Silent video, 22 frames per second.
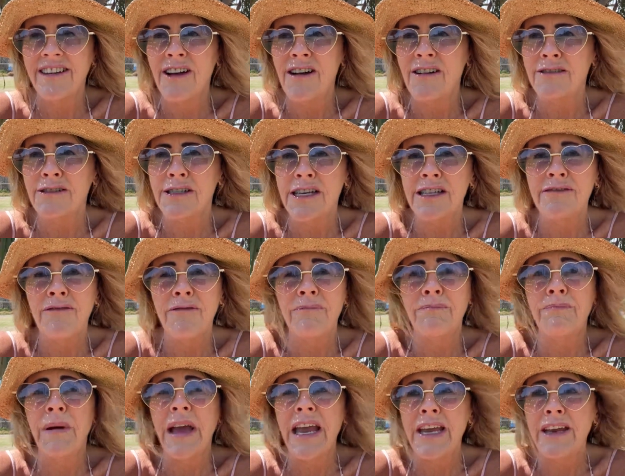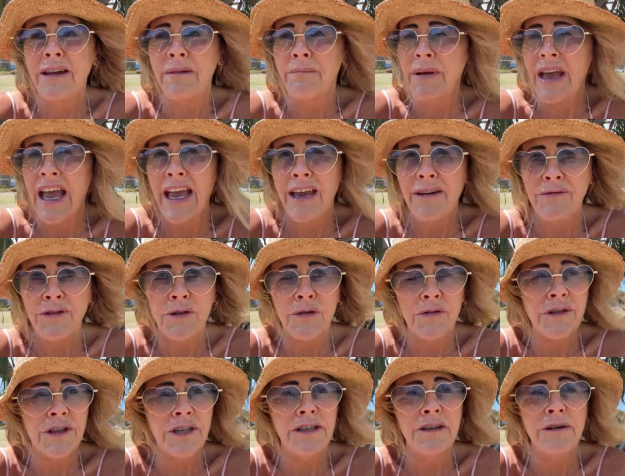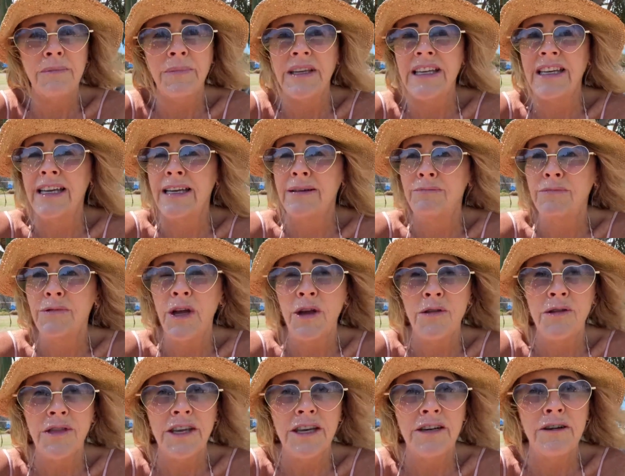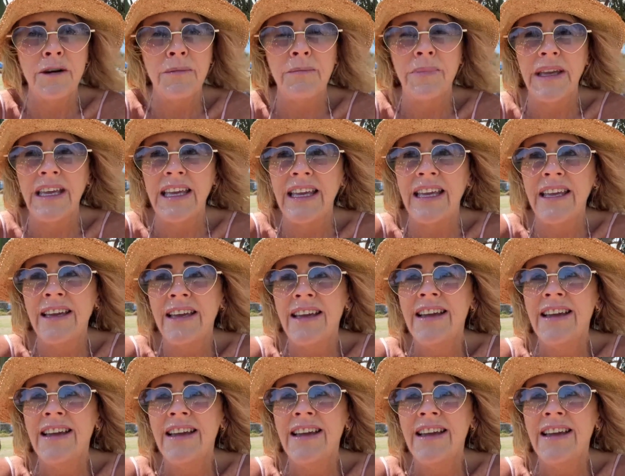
cognitive behavioural therapy, hypnotherapy,